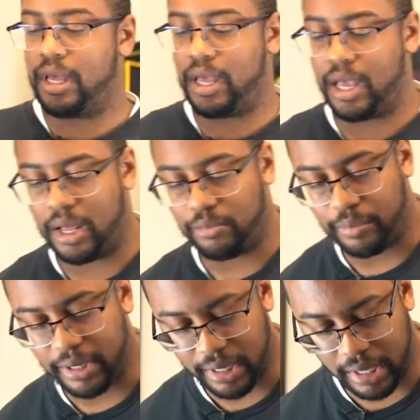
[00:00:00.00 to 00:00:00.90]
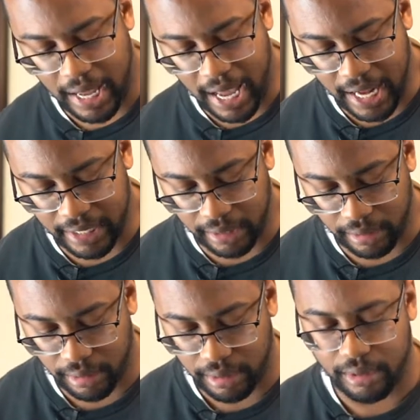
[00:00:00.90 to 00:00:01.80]
and we'll be
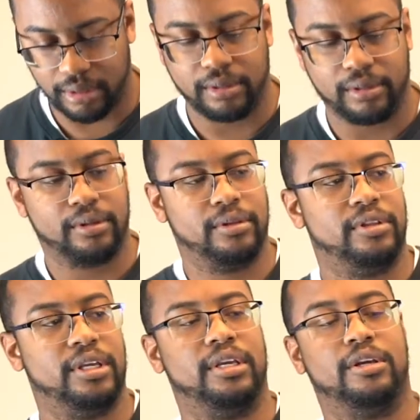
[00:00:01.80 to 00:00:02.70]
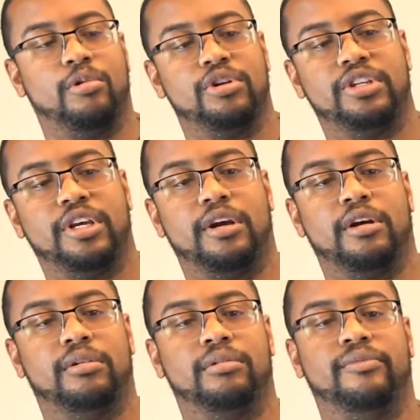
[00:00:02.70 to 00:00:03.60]
adding the
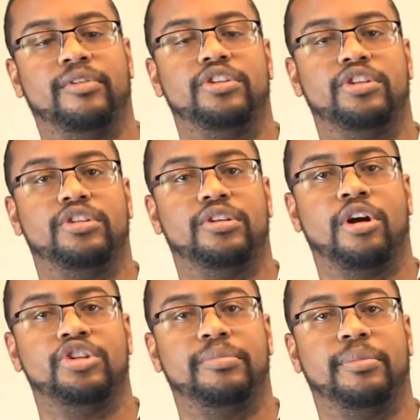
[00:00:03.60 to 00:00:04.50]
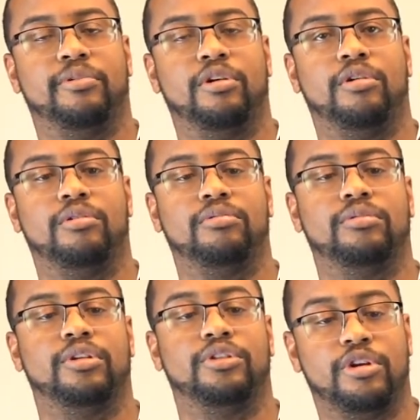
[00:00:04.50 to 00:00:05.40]
Corsair Vintage RGB Pro
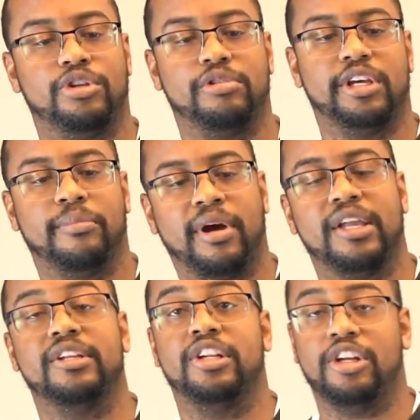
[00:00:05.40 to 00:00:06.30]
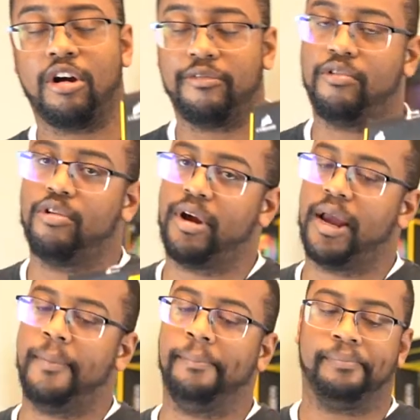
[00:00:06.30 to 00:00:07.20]
32GB DDR4
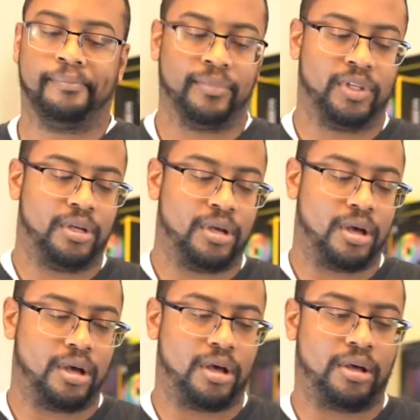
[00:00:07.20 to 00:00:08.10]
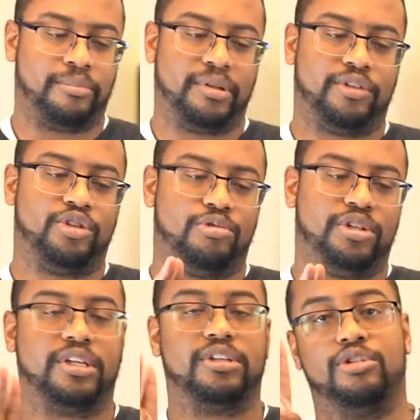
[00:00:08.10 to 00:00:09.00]
RAM. I believe it's two
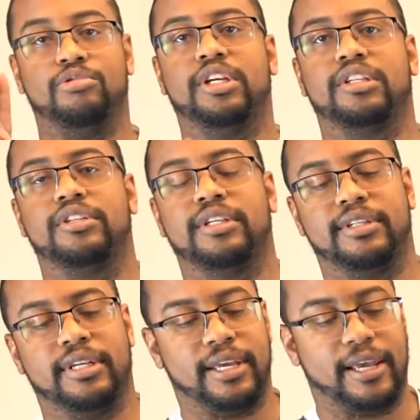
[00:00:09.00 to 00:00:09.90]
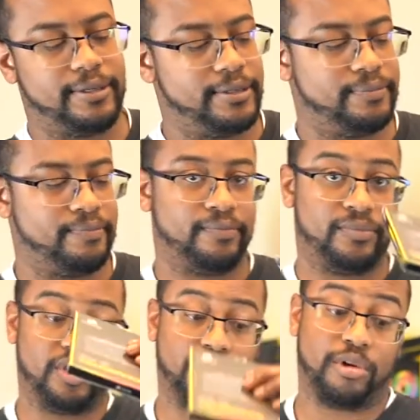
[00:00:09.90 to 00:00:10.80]
sticks of 16 gigs.
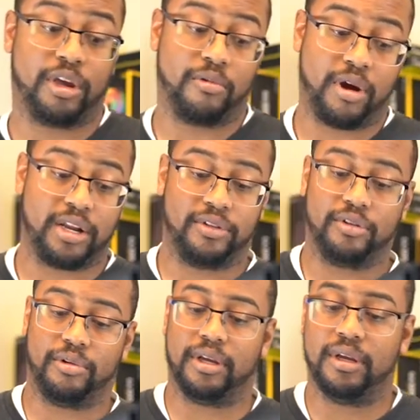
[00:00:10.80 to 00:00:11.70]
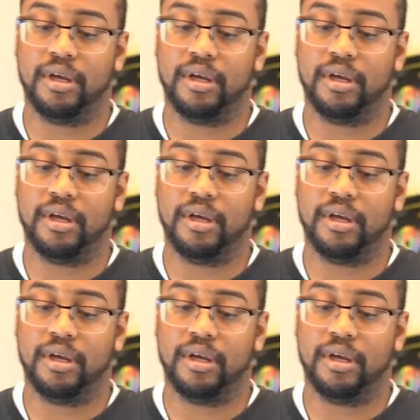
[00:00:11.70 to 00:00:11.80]
So we'll get right into it.